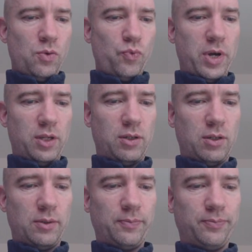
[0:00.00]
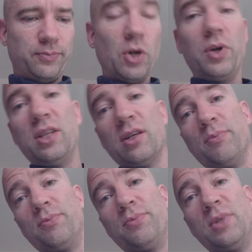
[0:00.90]
Right. Or either
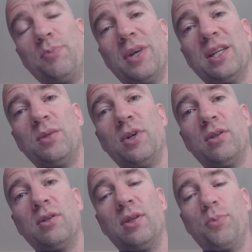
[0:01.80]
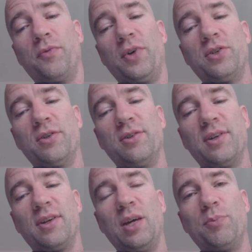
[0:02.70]
dispense with the provisions
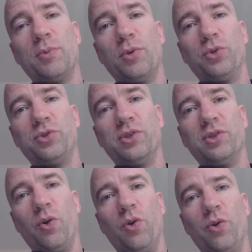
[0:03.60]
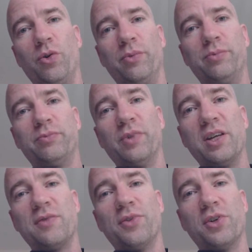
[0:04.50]
and keep the potion, or
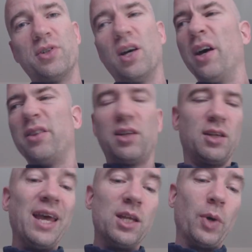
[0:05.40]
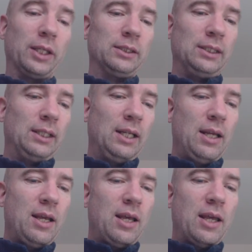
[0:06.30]
vice versa, I think. Anyway.
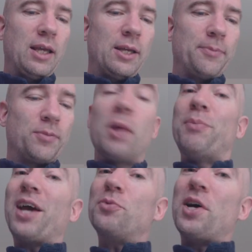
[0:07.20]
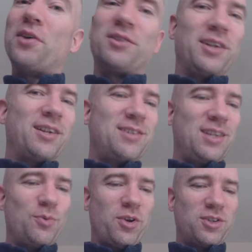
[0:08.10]
Background. Let's
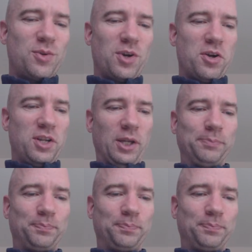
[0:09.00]
see what's going on here.